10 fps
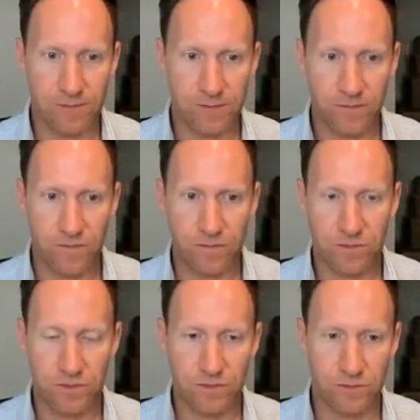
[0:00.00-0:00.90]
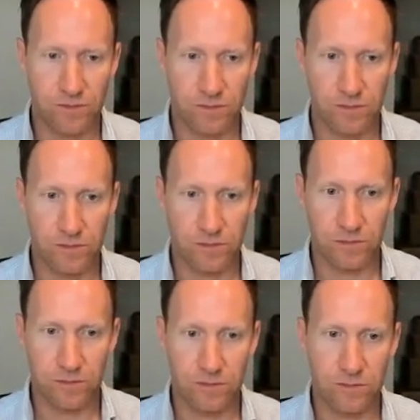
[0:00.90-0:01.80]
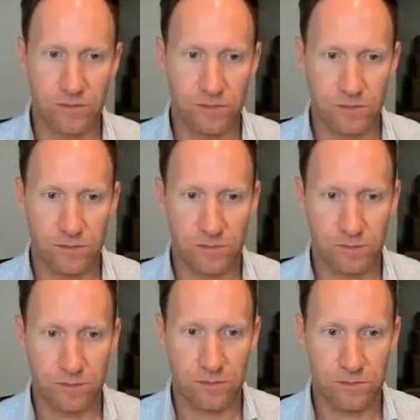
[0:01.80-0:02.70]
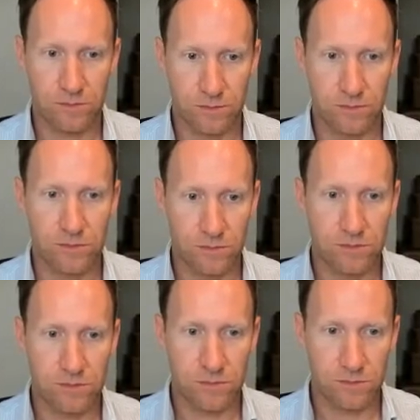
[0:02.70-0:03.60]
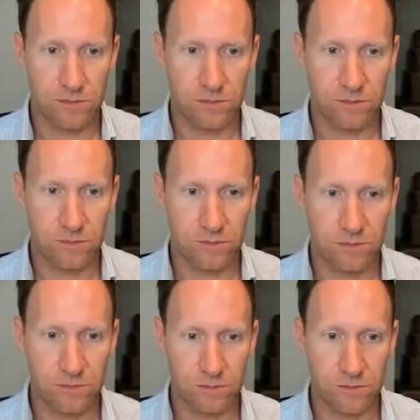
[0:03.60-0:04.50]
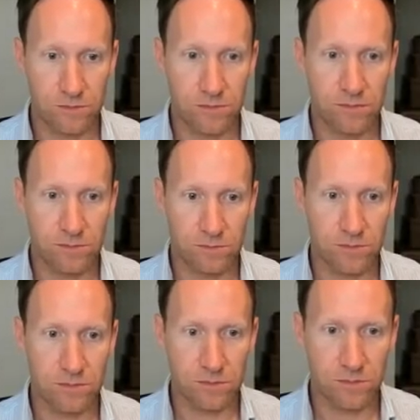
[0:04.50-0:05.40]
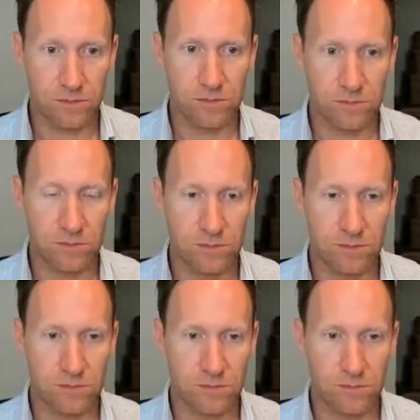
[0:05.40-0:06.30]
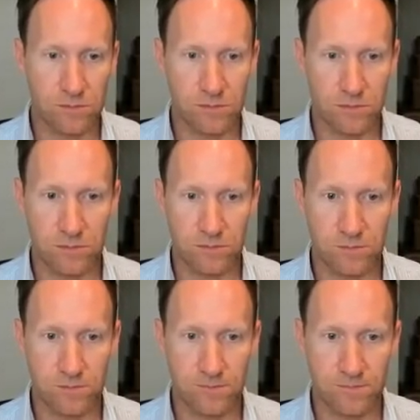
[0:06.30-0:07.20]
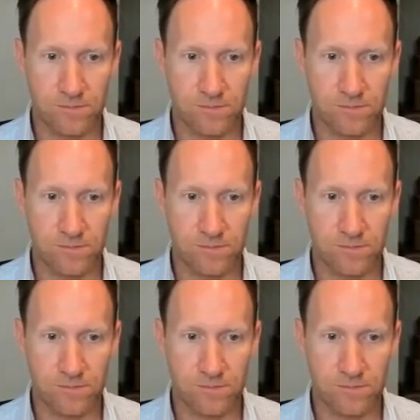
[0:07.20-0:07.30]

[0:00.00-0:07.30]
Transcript: (silent)